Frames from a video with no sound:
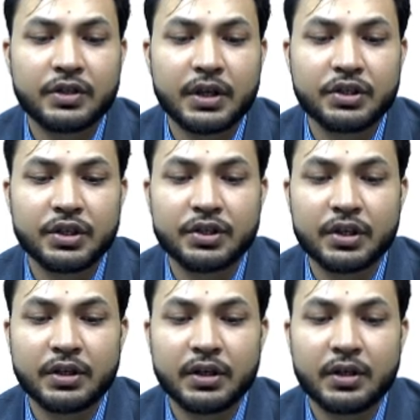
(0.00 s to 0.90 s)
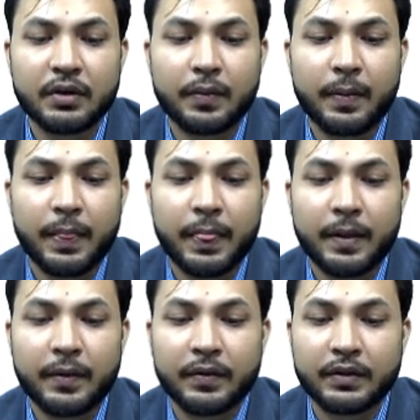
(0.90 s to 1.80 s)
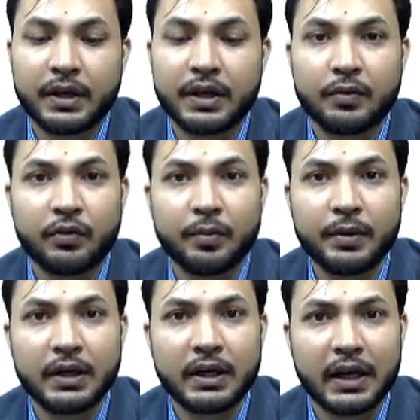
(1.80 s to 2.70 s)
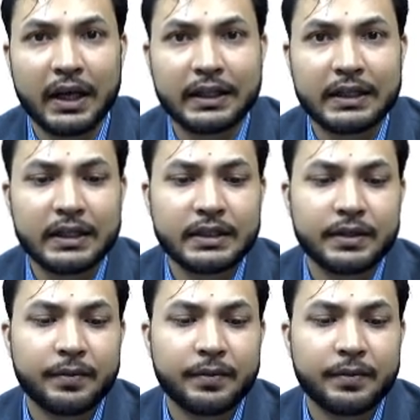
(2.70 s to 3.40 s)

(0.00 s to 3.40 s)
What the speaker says: touch each other, then it will be like this.